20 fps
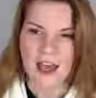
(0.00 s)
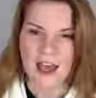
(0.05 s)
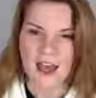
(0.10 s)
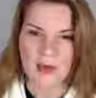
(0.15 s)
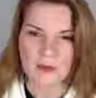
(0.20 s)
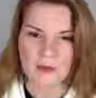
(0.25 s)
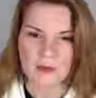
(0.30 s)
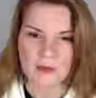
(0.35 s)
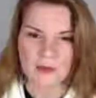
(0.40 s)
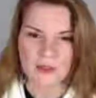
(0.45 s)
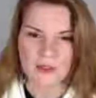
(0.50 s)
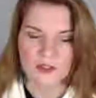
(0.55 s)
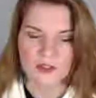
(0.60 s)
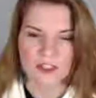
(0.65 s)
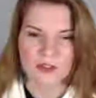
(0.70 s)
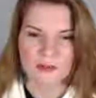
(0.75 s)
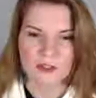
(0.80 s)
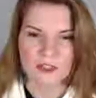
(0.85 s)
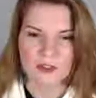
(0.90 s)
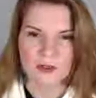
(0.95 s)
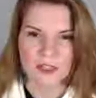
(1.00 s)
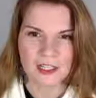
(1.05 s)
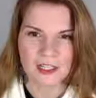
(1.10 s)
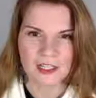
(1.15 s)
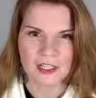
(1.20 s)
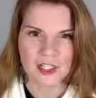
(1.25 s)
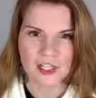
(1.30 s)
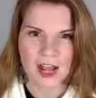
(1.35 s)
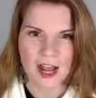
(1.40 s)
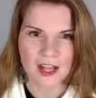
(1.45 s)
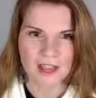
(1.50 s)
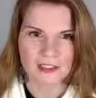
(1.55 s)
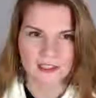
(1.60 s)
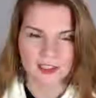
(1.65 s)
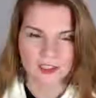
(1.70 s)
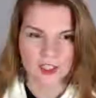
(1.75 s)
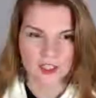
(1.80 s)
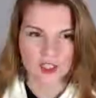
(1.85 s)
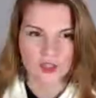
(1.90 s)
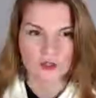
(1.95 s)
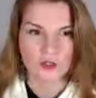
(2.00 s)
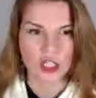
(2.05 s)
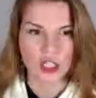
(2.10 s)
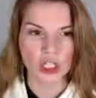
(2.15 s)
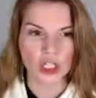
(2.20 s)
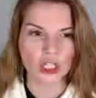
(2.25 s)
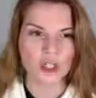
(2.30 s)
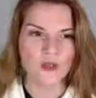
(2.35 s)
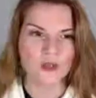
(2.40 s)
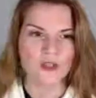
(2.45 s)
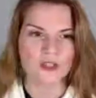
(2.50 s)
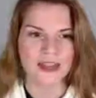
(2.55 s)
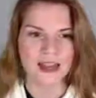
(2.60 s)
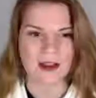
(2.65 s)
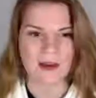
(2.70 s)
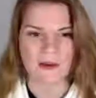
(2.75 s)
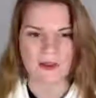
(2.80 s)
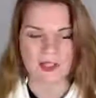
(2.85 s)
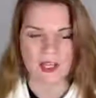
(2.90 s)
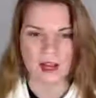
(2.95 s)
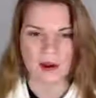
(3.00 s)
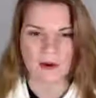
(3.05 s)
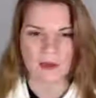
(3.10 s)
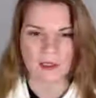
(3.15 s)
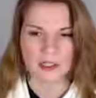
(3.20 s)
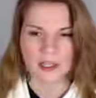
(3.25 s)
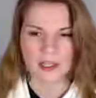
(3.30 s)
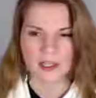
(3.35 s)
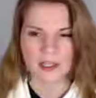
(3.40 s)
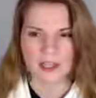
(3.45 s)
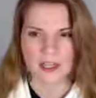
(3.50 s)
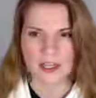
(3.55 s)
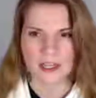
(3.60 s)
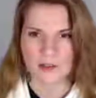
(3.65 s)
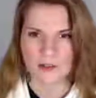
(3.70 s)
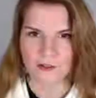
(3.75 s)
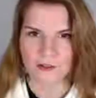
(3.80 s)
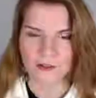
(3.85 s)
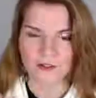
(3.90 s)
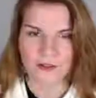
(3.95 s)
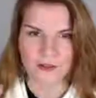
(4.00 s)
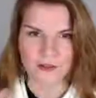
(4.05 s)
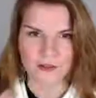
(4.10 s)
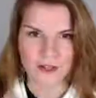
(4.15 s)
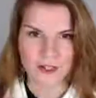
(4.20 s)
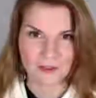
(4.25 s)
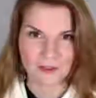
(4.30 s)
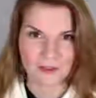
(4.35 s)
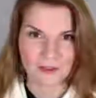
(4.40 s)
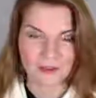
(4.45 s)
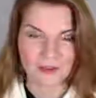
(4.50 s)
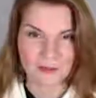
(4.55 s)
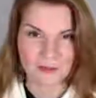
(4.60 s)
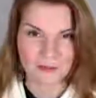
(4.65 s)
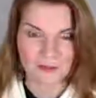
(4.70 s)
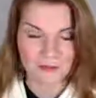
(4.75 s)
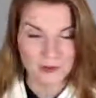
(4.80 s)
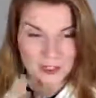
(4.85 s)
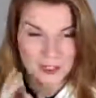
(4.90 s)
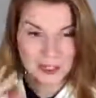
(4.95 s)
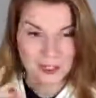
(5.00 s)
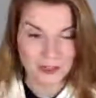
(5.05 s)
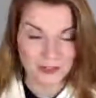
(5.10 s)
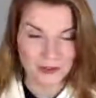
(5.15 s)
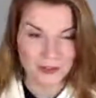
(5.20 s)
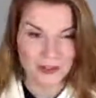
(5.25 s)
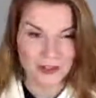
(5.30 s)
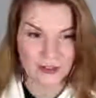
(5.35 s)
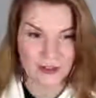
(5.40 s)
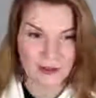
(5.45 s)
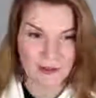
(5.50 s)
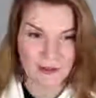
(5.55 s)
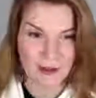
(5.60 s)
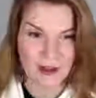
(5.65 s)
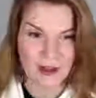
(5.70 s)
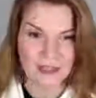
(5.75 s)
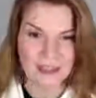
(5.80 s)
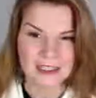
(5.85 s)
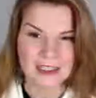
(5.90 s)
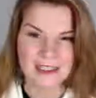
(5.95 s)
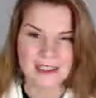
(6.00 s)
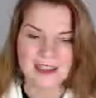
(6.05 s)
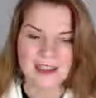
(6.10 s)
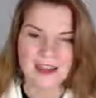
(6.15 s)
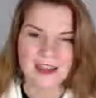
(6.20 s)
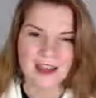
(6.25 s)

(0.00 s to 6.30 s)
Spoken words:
And we're also going to be doing a challenge to close out our launch cycle. So definitely stay tuned to your inbox.